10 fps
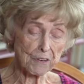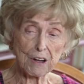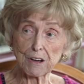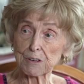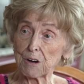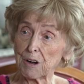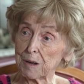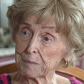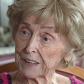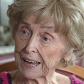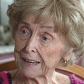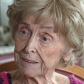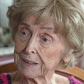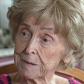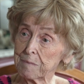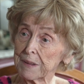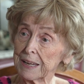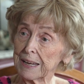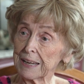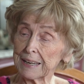all calmed down,
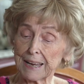and